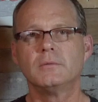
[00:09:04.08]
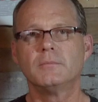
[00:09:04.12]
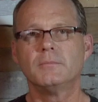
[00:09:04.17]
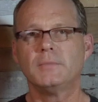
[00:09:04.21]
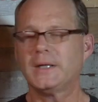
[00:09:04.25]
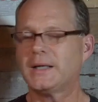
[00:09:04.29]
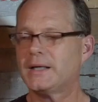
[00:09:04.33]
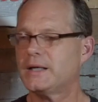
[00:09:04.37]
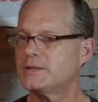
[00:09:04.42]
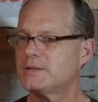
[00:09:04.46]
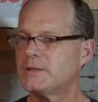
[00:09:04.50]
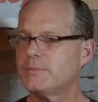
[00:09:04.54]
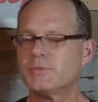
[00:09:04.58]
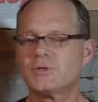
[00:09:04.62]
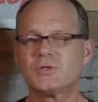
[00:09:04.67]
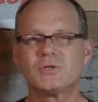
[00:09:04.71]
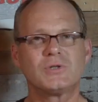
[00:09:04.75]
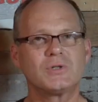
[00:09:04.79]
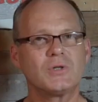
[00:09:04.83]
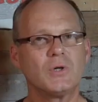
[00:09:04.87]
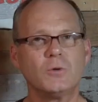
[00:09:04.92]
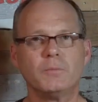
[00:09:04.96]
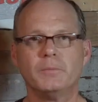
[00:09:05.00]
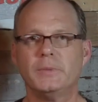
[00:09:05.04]
because I'm
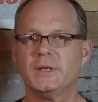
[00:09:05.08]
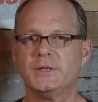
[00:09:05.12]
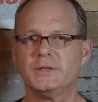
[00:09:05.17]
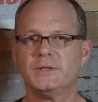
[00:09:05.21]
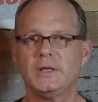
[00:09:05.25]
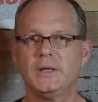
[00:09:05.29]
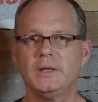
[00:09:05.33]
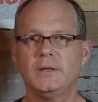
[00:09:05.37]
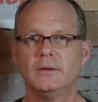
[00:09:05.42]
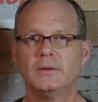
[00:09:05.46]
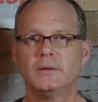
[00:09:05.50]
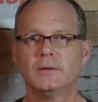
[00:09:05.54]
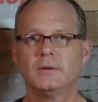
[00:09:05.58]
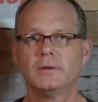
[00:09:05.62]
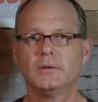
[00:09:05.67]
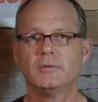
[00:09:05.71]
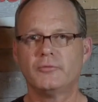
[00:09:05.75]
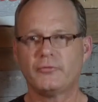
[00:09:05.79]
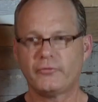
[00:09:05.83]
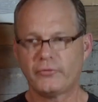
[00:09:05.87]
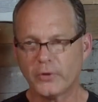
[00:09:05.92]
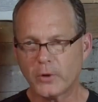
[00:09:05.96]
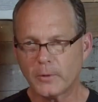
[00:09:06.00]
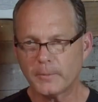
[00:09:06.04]
so busy
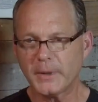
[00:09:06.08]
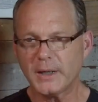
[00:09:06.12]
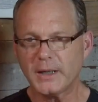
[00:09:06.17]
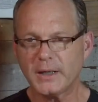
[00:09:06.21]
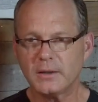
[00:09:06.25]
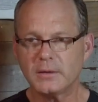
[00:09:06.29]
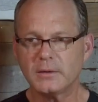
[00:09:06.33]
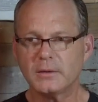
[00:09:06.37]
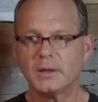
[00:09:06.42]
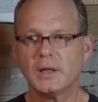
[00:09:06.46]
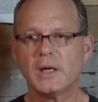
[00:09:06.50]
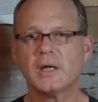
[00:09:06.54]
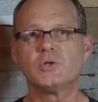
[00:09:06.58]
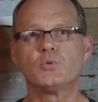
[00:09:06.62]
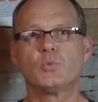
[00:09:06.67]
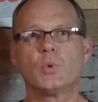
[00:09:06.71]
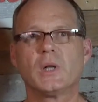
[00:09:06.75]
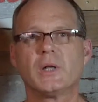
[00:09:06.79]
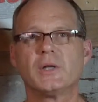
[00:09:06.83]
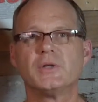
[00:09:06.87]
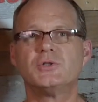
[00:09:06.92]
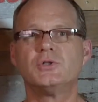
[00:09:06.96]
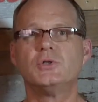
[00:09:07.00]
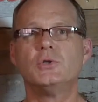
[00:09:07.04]
filming as
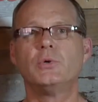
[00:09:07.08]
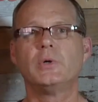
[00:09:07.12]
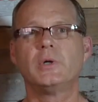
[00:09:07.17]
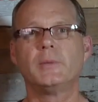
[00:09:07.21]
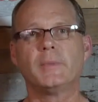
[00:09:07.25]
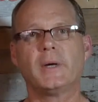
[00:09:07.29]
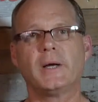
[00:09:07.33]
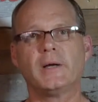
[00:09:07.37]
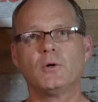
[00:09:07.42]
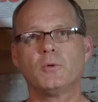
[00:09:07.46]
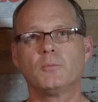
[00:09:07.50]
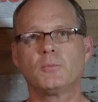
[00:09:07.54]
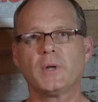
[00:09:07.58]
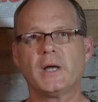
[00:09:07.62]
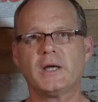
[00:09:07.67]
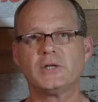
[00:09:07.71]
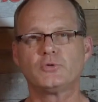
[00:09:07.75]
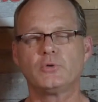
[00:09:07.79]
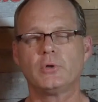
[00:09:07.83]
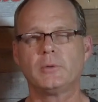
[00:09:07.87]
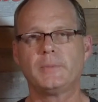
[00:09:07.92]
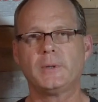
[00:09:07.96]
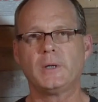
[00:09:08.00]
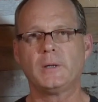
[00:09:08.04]
well as doing my own
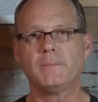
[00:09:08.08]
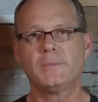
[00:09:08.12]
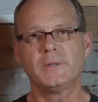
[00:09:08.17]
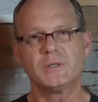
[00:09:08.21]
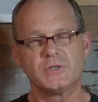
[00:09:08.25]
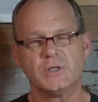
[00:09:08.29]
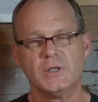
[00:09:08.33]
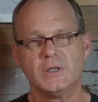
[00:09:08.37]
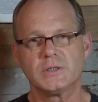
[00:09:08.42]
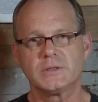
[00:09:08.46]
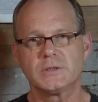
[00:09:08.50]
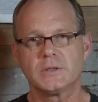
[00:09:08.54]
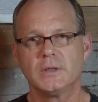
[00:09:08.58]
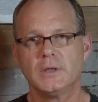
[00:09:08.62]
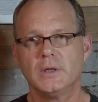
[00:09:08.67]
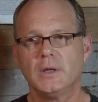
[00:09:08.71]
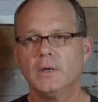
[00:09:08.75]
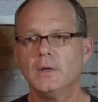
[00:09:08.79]
plaster repair business,